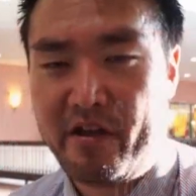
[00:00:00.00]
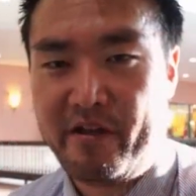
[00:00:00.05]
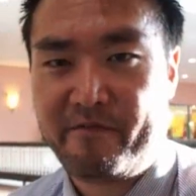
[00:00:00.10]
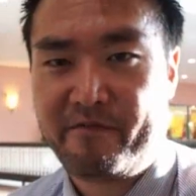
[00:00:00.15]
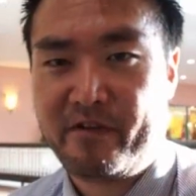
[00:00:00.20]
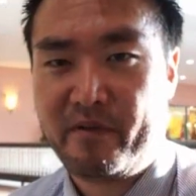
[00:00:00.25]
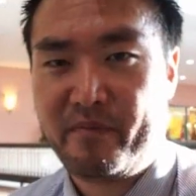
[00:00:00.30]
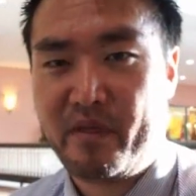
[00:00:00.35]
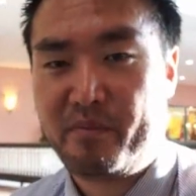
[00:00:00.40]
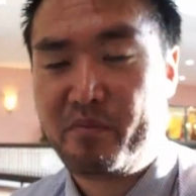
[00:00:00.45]

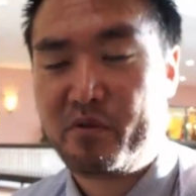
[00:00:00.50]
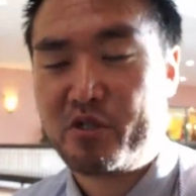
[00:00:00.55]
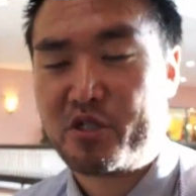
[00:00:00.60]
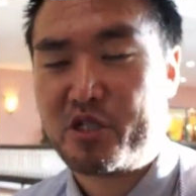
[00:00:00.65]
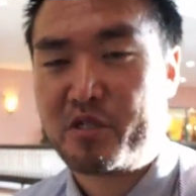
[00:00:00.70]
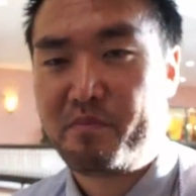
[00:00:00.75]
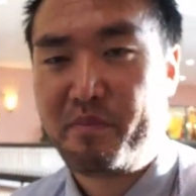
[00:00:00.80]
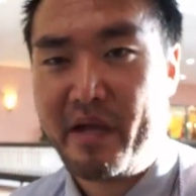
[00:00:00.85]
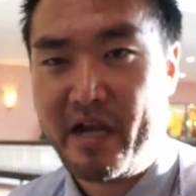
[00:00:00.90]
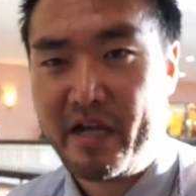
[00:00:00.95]
nonsense,
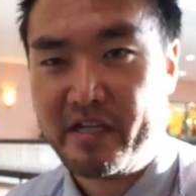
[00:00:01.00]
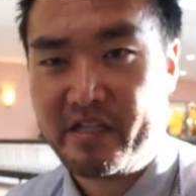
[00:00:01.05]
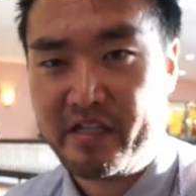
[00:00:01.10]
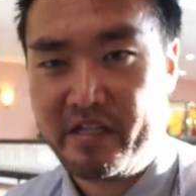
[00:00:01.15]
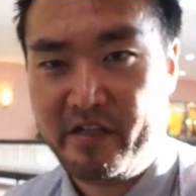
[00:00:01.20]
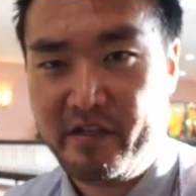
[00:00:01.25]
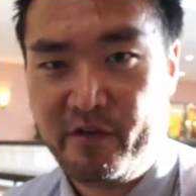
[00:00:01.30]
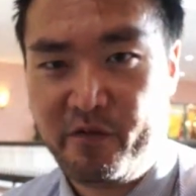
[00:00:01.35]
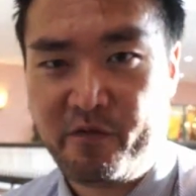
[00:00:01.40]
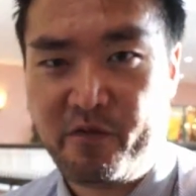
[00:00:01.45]

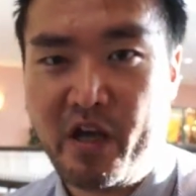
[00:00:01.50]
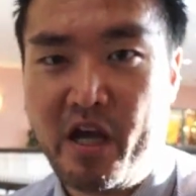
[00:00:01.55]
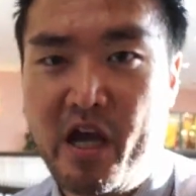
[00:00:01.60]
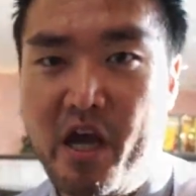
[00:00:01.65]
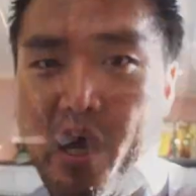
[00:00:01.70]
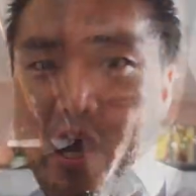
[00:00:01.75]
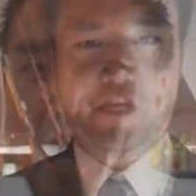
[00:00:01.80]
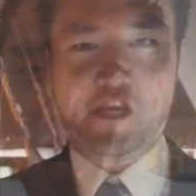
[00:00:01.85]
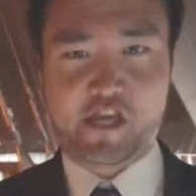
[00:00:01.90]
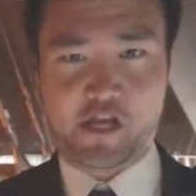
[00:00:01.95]
just
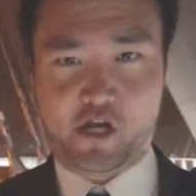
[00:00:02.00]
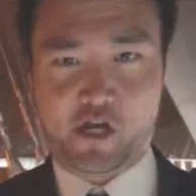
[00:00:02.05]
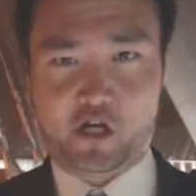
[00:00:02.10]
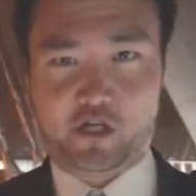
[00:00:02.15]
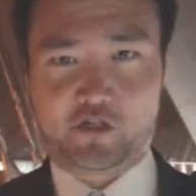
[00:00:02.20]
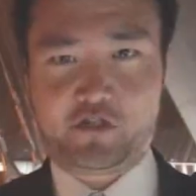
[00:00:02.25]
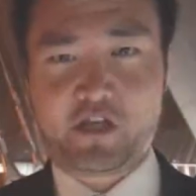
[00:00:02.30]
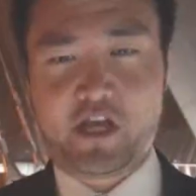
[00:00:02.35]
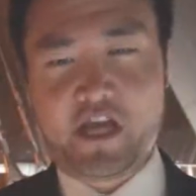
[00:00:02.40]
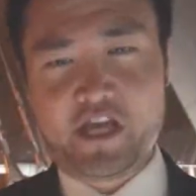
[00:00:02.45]
straight
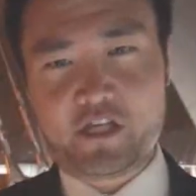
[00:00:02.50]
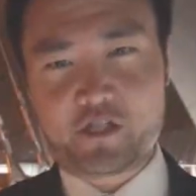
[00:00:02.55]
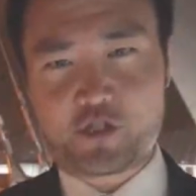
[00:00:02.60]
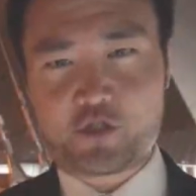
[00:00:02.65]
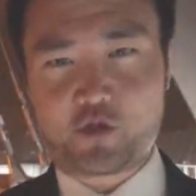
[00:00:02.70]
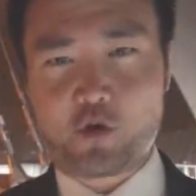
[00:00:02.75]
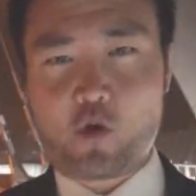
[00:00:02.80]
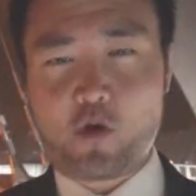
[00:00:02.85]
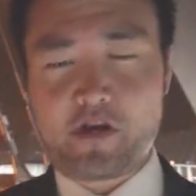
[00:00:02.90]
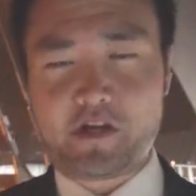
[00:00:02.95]
facts.
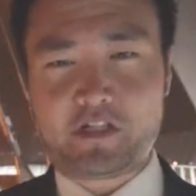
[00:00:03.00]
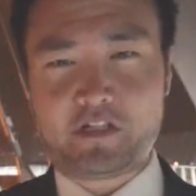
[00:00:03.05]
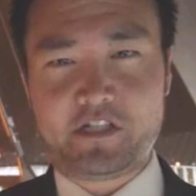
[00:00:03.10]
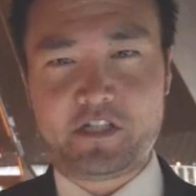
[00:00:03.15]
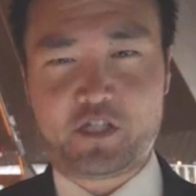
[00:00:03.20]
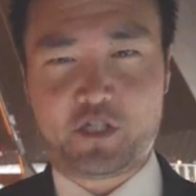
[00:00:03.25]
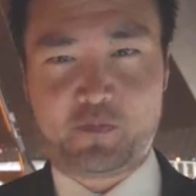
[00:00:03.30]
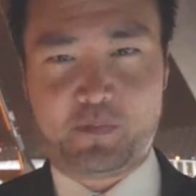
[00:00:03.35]
To get